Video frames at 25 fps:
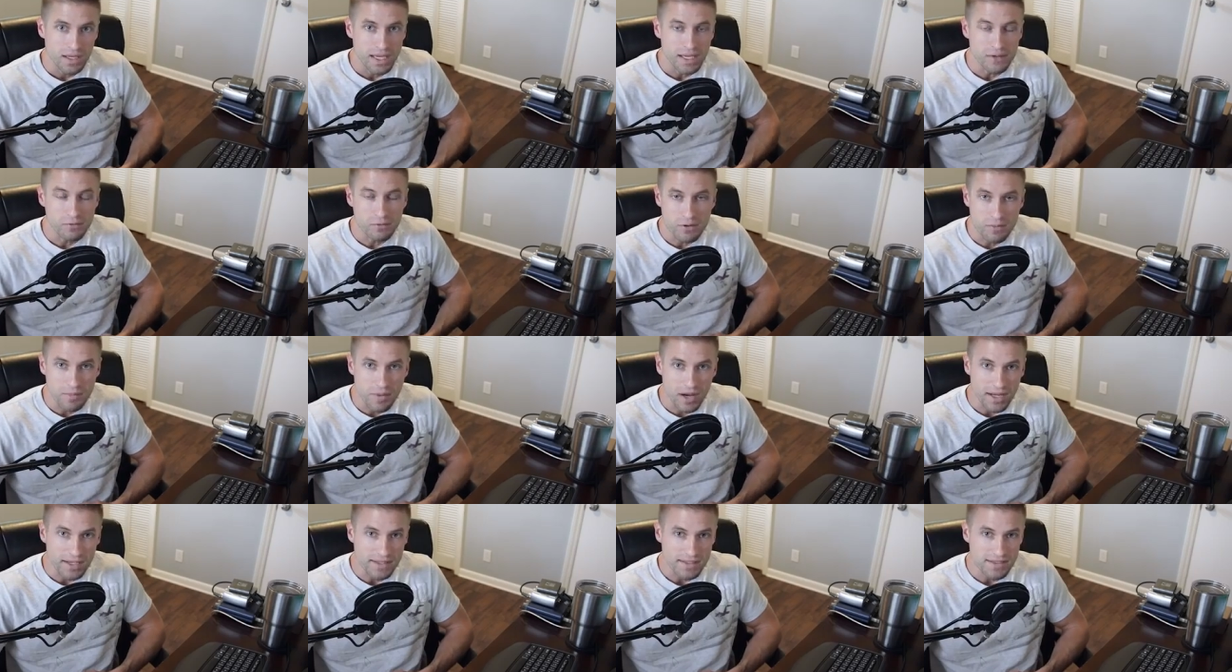It
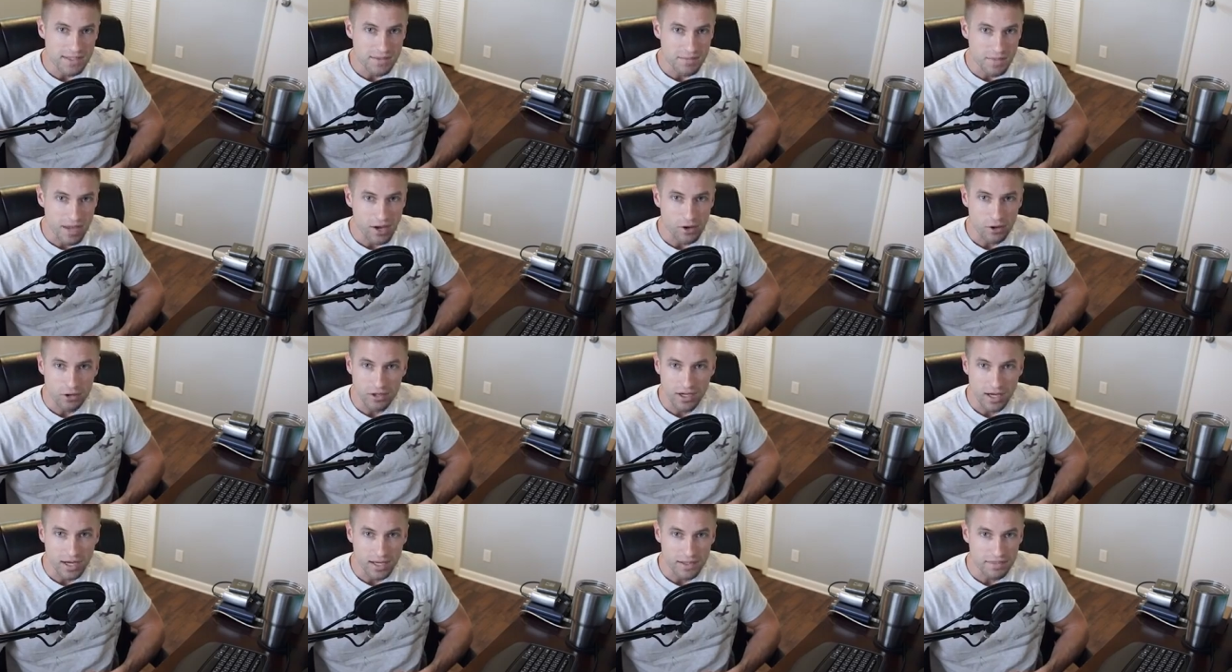reminds them
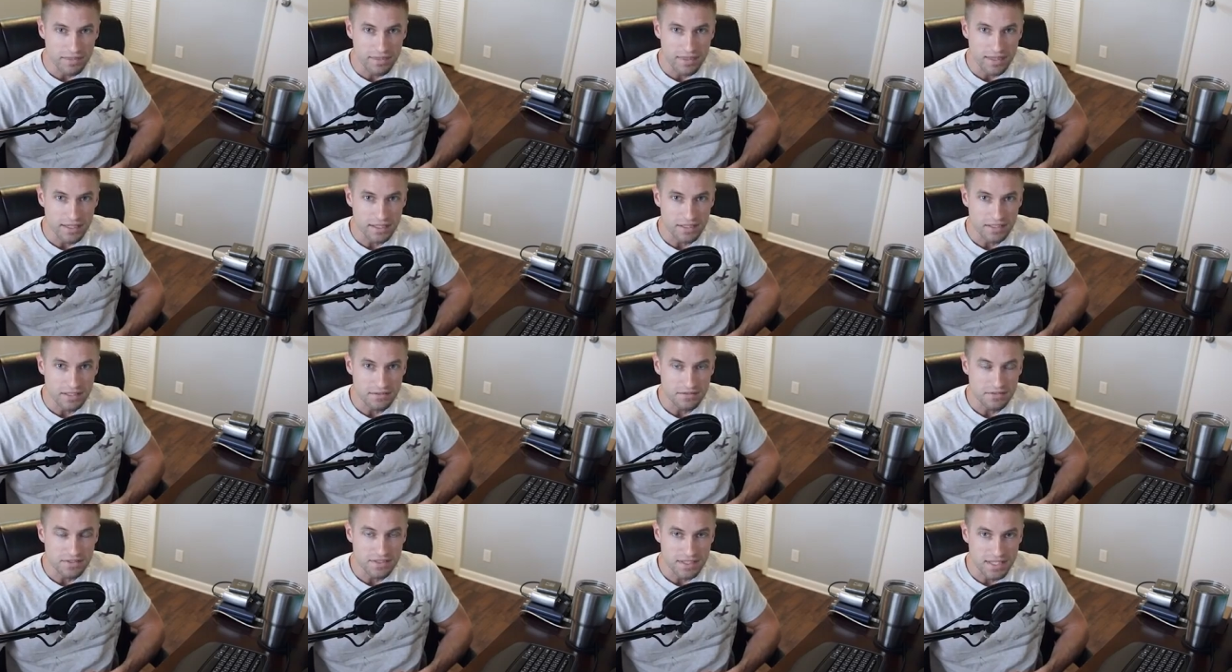how God
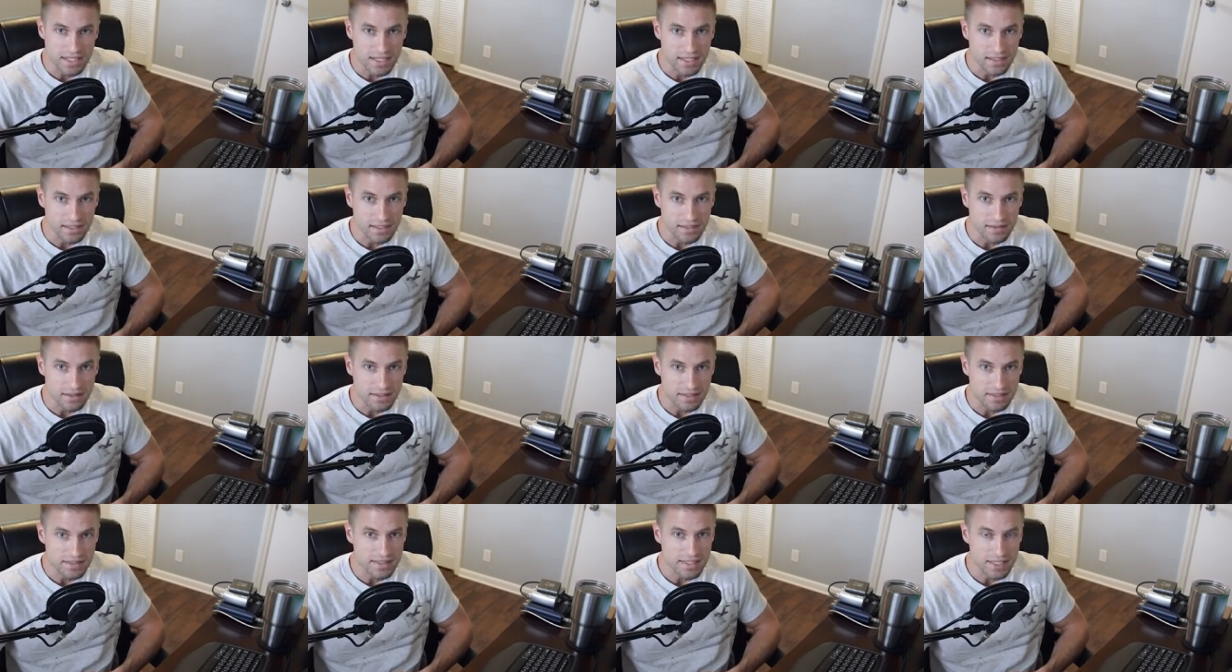thinks of sin
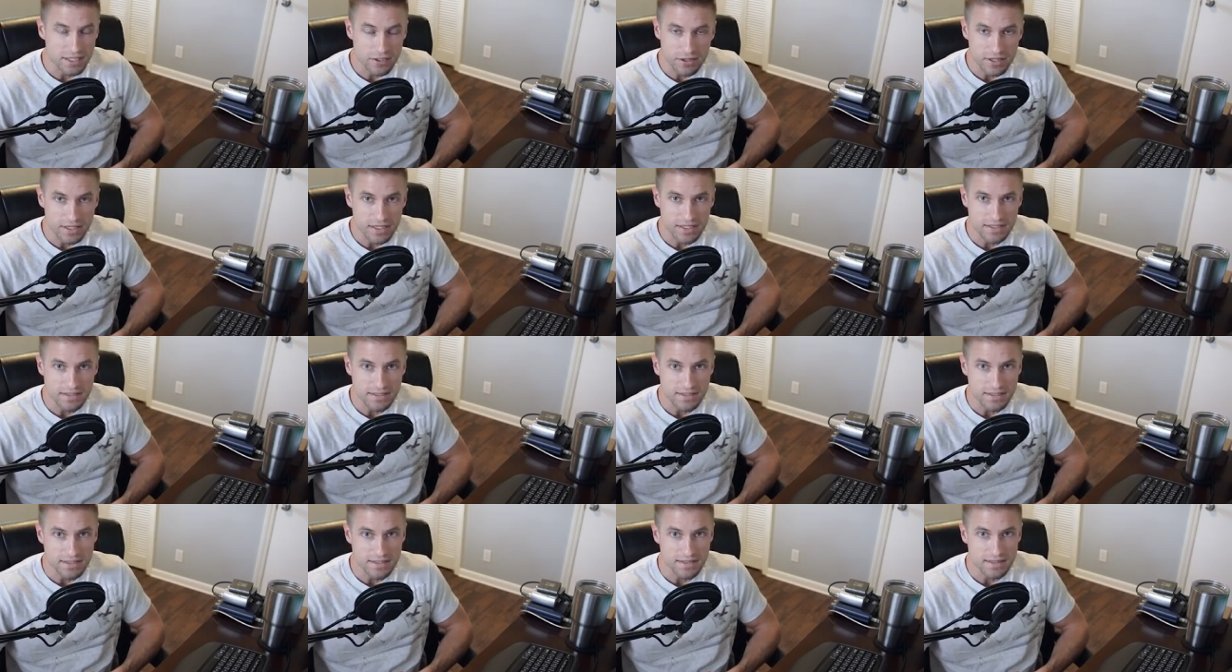and the
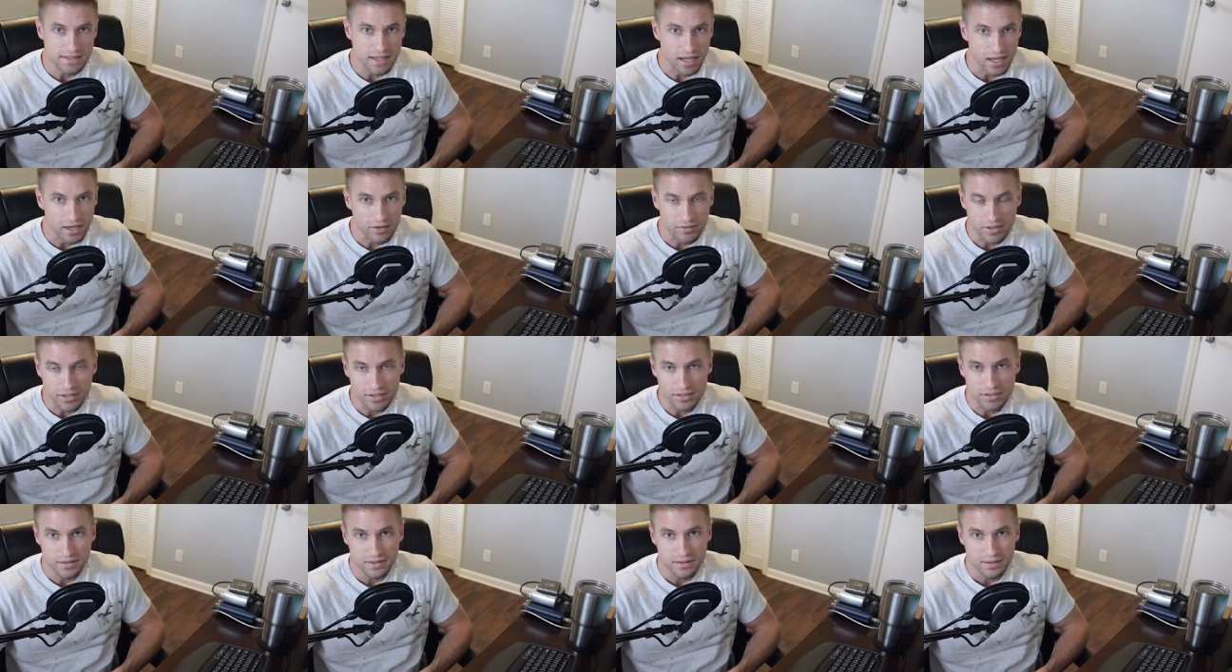seriousness of
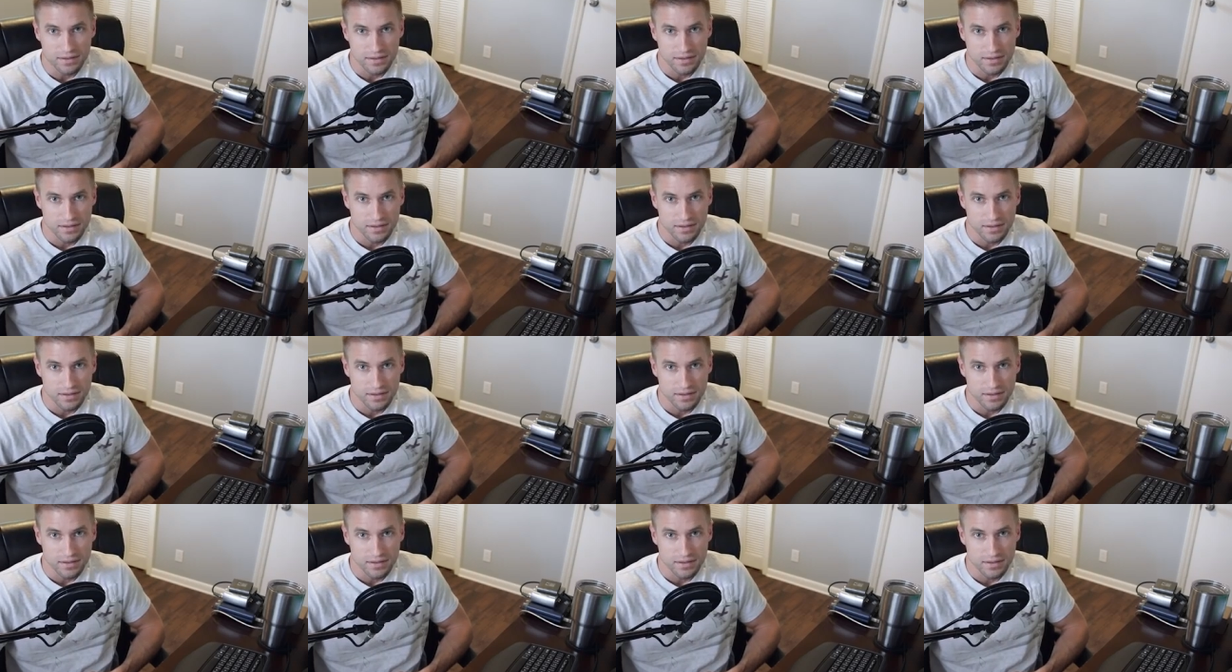it.